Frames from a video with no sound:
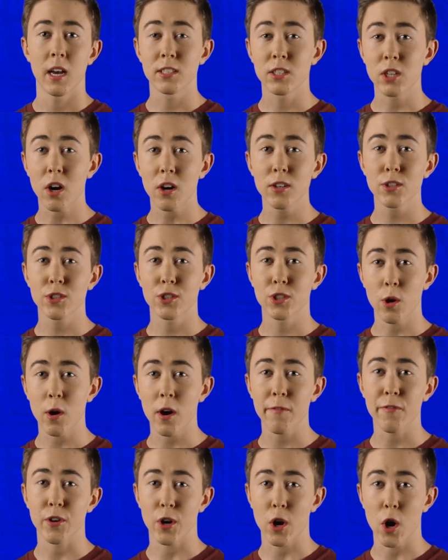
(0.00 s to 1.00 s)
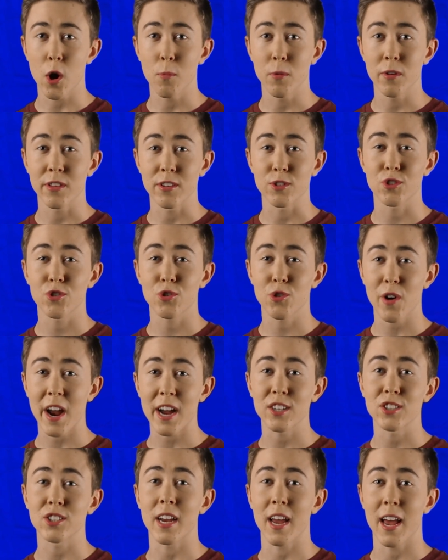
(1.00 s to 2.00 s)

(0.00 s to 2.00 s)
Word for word: It's hard to show off your home when there's trash